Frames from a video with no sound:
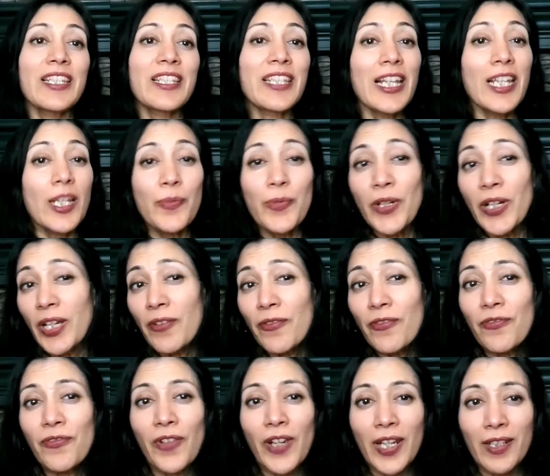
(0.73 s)

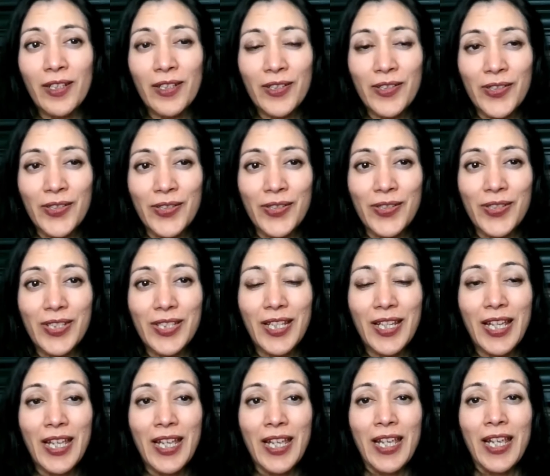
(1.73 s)
Celebrating failures
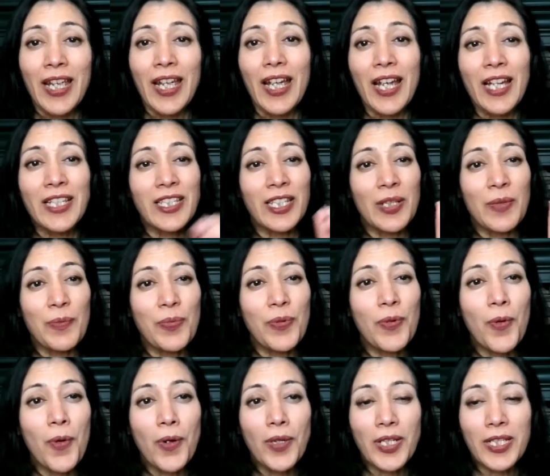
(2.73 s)
as an
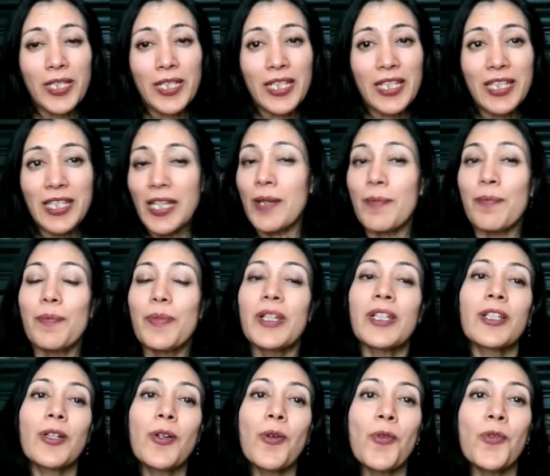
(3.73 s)
important step
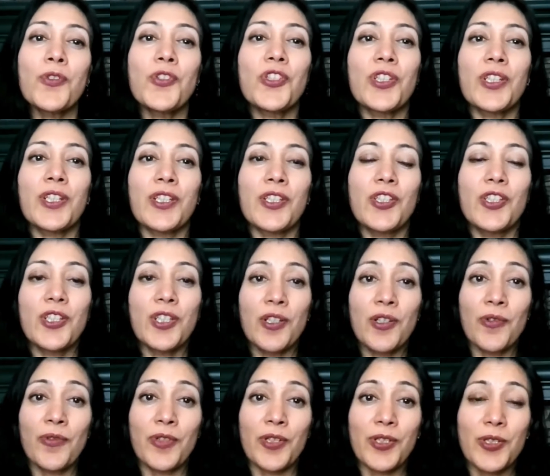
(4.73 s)
in coaching
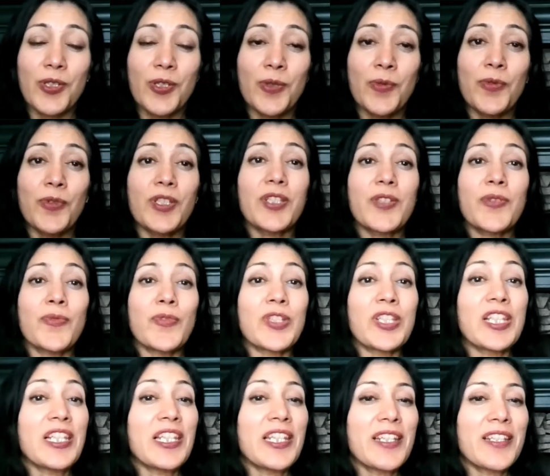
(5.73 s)
children towards
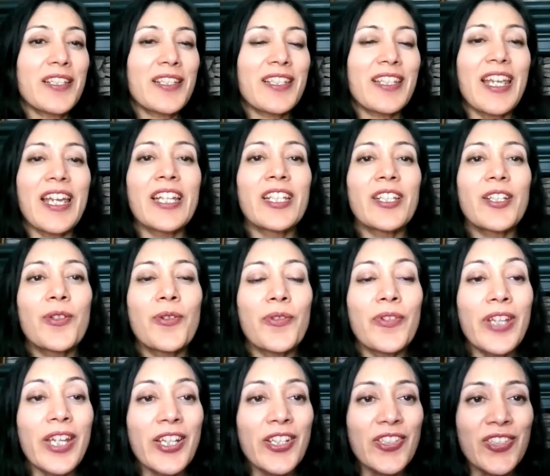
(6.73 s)
resilience and
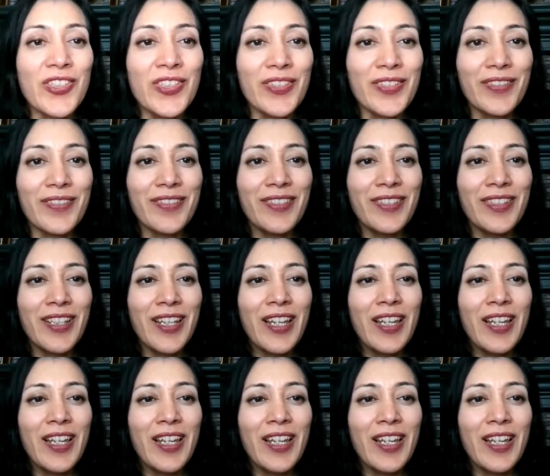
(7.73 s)
creation.